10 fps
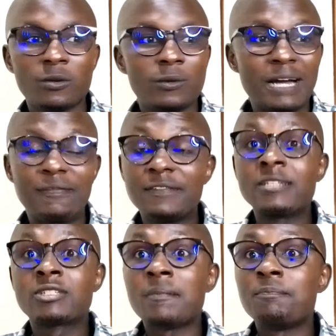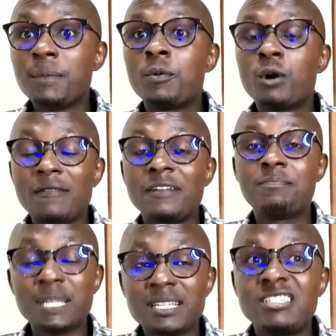We have even some people
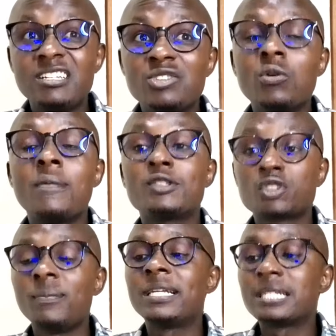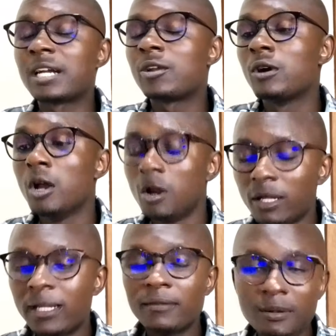having PhDs, wamesoma intakano
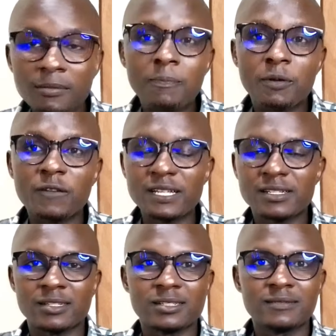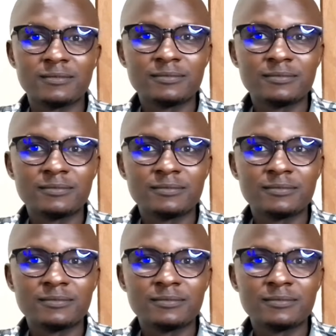in ma professors.